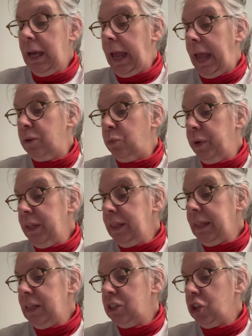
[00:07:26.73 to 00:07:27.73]
And when
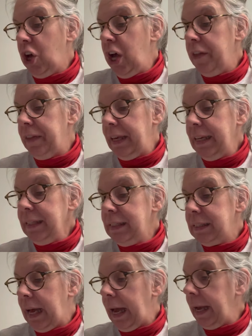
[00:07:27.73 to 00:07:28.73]
they saw the
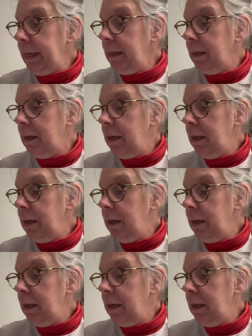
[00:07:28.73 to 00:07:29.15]
inside,